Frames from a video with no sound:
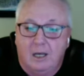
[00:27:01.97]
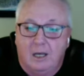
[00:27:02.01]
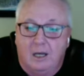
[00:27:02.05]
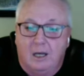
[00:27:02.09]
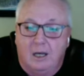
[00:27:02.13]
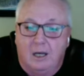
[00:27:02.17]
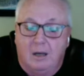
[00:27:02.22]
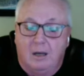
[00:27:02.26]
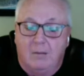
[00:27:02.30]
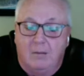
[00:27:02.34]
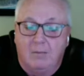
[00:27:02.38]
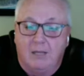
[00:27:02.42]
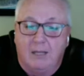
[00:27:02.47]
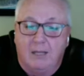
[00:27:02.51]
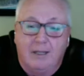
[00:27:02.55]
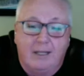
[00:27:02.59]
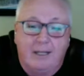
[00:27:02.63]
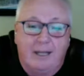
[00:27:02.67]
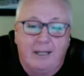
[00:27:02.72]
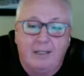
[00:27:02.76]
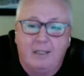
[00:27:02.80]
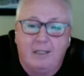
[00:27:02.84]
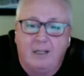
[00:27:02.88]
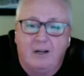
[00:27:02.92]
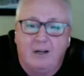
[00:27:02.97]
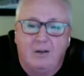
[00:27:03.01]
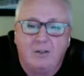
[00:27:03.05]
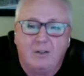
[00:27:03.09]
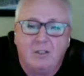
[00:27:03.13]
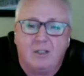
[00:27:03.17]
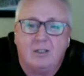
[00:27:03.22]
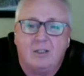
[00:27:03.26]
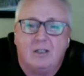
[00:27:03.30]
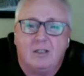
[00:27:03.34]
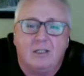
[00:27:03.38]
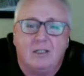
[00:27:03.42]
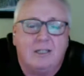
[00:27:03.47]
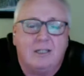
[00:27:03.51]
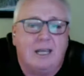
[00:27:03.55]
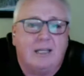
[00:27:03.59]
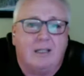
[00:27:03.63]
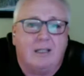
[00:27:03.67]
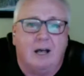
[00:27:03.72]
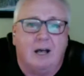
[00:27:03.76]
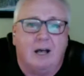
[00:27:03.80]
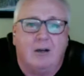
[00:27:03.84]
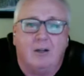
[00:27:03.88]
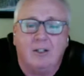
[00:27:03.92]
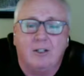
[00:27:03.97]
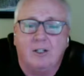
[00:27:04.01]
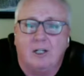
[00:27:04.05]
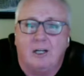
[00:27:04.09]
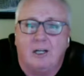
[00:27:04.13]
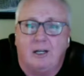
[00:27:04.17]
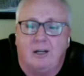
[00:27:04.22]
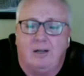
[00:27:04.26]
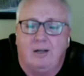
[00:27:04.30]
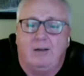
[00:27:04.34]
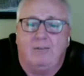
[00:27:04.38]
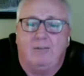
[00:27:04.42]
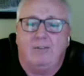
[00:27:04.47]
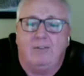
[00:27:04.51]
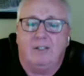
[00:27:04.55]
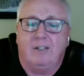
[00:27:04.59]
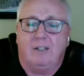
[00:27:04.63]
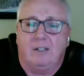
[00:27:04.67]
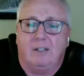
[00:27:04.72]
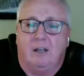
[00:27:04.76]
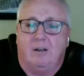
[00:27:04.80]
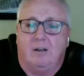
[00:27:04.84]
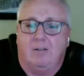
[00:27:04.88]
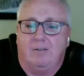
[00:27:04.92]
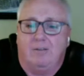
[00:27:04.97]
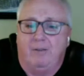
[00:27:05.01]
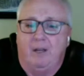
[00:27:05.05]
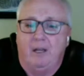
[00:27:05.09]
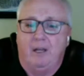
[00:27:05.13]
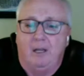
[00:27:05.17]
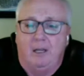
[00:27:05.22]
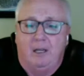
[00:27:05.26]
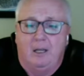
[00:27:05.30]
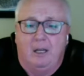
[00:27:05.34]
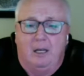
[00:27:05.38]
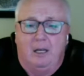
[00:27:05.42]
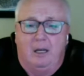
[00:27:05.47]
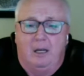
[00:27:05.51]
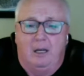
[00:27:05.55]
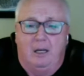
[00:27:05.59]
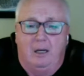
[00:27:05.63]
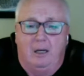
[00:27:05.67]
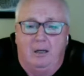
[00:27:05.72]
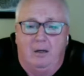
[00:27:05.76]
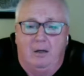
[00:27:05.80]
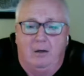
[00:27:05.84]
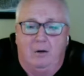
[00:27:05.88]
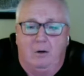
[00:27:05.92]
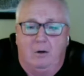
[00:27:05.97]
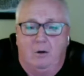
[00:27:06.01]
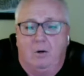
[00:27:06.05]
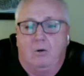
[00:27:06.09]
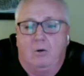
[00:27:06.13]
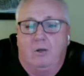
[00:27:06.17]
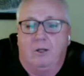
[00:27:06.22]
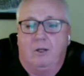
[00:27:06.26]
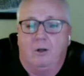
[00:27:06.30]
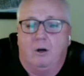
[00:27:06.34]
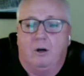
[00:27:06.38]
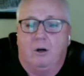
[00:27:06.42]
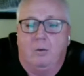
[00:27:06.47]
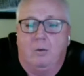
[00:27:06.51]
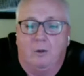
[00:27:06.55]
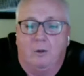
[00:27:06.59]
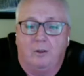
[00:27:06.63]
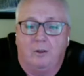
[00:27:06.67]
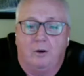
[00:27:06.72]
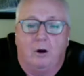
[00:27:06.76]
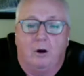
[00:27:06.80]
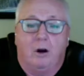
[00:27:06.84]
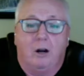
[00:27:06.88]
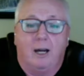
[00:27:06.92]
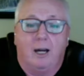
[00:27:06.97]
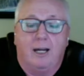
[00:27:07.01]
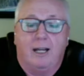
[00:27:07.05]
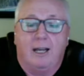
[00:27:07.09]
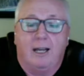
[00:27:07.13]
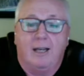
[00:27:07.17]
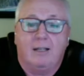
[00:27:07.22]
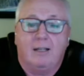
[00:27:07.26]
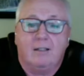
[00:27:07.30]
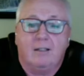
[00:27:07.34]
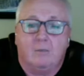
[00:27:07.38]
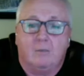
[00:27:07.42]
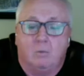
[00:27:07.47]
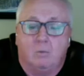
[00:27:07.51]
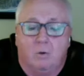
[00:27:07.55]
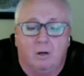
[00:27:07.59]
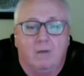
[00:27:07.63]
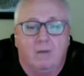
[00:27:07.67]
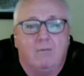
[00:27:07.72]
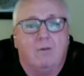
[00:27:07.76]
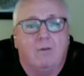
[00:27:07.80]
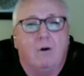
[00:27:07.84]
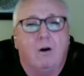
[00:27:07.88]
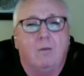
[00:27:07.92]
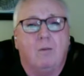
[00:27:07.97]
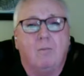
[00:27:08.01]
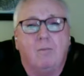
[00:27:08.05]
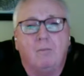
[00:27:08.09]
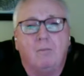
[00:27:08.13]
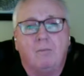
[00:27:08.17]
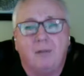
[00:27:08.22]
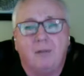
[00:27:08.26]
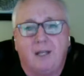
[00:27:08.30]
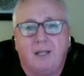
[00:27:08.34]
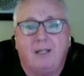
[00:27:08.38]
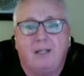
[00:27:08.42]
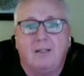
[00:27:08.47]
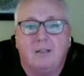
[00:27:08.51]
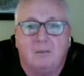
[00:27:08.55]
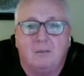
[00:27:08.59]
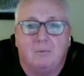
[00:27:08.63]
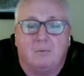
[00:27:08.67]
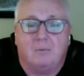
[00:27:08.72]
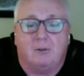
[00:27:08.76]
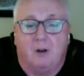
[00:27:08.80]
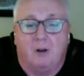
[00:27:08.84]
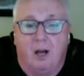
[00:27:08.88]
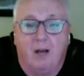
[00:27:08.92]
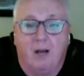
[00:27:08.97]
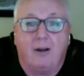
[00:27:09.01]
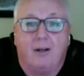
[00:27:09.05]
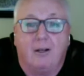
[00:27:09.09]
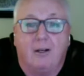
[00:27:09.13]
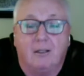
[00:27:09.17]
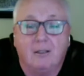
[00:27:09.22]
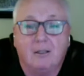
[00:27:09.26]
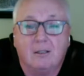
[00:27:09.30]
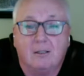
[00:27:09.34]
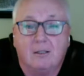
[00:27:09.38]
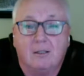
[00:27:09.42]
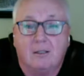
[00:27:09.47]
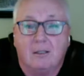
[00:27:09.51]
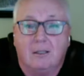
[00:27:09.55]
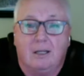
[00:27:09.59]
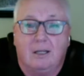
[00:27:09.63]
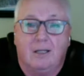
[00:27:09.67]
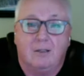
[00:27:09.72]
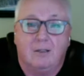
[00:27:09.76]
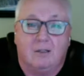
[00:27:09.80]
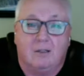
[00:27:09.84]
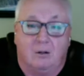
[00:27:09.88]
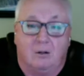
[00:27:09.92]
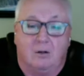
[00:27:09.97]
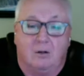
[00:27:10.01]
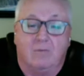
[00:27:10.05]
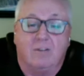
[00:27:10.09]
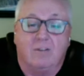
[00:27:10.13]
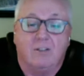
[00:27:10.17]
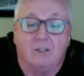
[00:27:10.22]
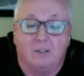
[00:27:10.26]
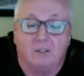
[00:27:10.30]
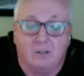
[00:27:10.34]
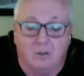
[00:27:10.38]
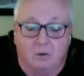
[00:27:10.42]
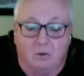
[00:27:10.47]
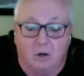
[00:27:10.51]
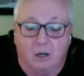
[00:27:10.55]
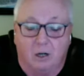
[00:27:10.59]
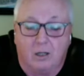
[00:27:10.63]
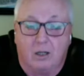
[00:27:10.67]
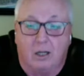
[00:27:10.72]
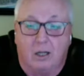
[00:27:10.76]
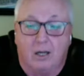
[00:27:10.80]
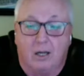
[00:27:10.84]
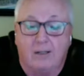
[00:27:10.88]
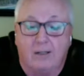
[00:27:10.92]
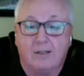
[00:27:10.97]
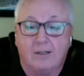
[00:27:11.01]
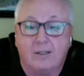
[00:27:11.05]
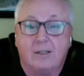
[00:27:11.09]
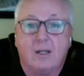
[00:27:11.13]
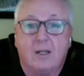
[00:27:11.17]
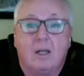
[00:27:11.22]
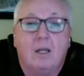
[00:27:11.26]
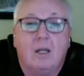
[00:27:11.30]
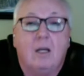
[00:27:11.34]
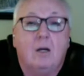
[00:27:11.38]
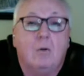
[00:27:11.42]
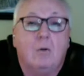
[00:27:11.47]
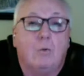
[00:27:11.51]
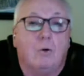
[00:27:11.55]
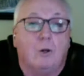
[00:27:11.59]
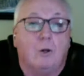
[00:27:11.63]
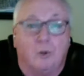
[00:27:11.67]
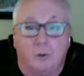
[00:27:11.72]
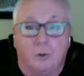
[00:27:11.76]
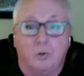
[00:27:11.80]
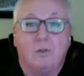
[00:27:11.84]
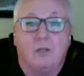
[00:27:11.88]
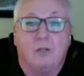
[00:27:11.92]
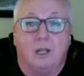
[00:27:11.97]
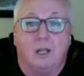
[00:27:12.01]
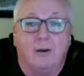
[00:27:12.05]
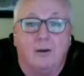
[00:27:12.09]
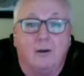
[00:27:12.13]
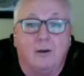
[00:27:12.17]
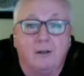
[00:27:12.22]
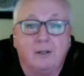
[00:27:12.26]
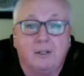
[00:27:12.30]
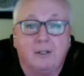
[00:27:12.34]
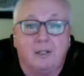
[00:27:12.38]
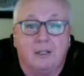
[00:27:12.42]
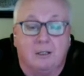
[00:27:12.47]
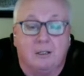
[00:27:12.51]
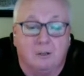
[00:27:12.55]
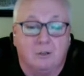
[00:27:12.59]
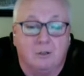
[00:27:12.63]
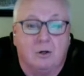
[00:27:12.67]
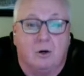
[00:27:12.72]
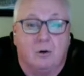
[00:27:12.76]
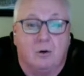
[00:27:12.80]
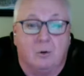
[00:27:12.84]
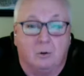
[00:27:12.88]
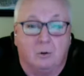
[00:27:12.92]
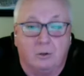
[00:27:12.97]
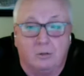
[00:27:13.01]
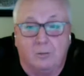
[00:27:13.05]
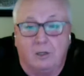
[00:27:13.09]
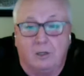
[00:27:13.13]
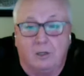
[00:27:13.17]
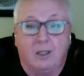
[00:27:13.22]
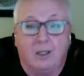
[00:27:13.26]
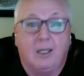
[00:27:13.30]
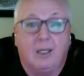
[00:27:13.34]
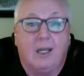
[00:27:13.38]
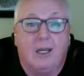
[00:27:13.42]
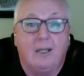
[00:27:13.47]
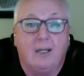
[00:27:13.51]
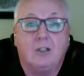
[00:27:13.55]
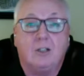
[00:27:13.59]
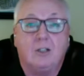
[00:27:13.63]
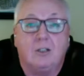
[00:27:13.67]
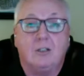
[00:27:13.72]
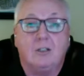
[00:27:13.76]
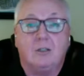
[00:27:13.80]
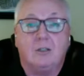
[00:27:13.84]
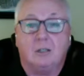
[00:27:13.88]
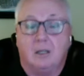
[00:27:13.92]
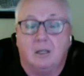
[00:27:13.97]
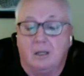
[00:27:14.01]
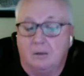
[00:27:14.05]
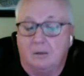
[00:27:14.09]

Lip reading: And then just the technology in and of itself. Early on with RAS, one of our biggest products and services to our clients were newsletters, internal communications.